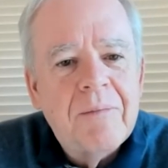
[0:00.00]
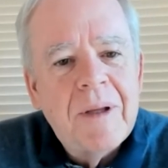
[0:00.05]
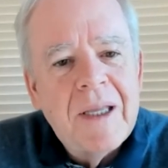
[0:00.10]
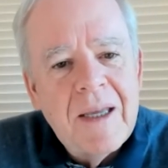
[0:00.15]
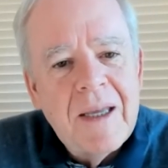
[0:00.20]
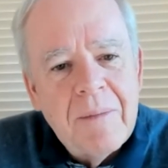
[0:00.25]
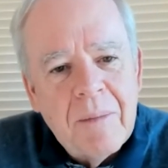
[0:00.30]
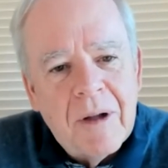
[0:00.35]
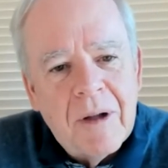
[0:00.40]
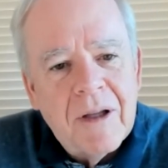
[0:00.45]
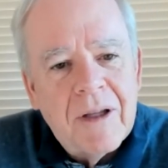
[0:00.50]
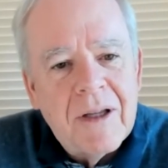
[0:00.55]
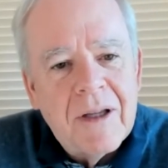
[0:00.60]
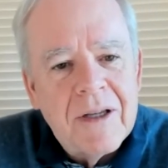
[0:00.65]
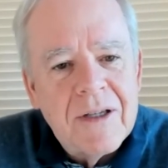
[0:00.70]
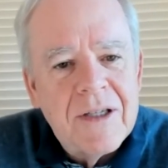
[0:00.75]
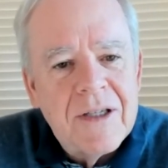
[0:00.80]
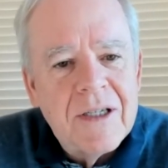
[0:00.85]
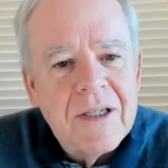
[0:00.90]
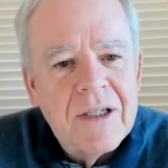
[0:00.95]
people in
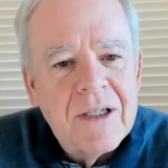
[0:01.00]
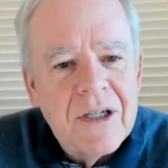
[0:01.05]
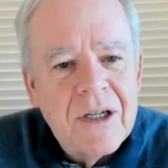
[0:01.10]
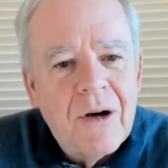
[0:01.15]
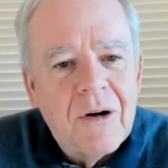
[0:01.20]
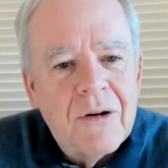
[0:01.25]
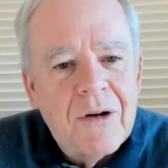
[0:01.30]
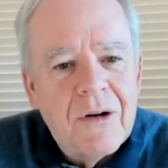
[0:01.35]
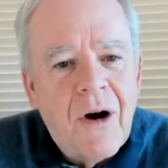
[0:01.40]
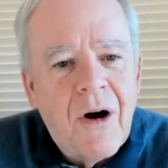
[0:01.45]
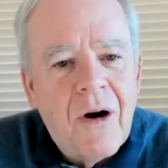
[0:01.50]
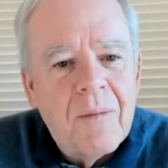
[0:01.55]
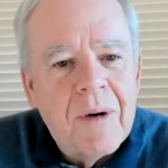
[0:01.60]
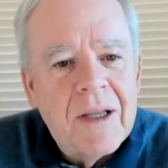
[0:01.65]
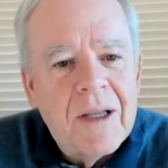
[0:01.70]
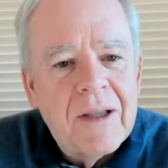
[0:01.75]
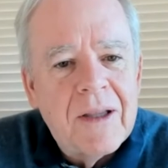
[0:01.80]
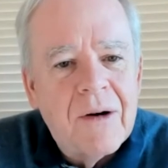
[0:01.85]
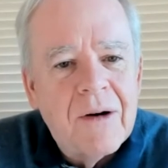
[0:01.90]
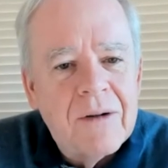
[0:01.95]
the geoderm
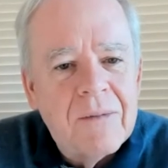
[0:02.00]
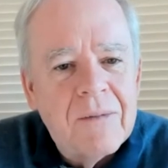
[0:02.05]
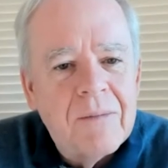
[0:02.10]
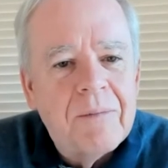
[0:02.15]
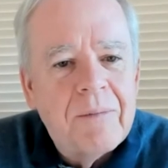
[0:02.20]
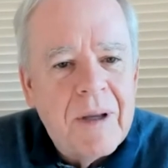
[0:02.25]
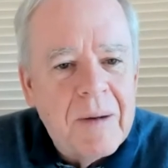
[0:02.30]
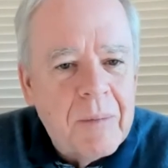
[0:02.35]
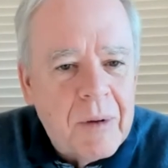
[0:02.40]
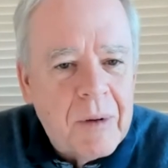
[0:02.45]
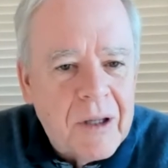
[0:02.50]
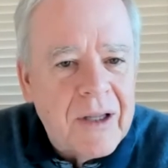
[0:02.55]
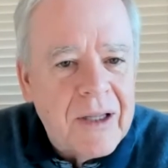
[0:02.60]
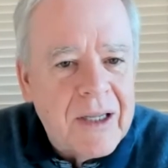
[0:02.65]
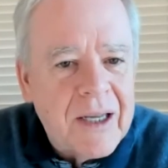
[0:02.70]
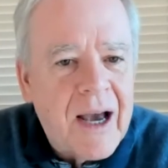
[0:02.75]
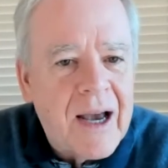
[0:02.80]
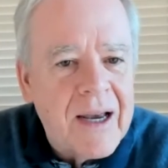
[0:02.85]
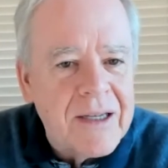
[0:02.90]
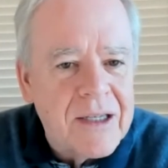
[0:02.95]
and the people in
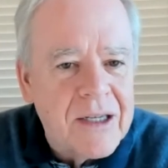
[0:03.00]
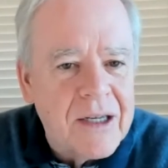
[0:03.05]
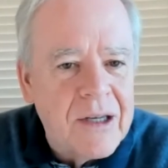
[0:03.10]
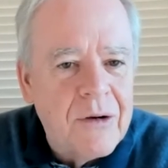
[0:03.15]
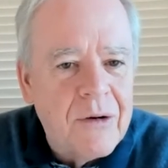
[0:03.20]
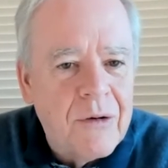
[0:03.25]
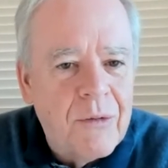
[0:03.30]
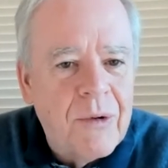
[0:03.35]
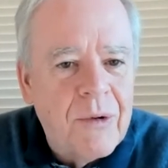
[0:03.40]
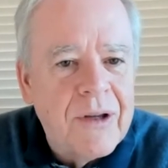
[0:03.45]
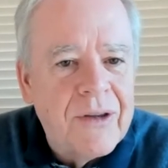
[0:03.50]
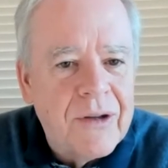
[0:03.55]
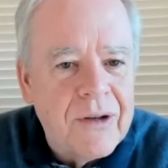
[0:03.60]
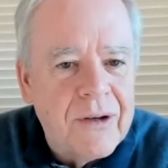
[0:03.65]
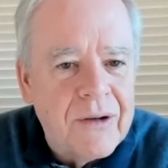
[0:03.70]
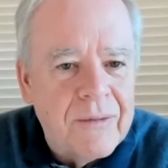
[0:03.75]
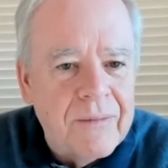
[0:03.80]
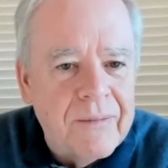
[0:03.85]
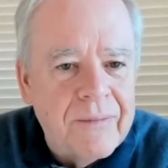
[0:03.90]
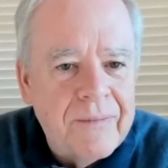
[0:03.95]
the ICU with
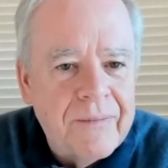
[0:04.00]
you.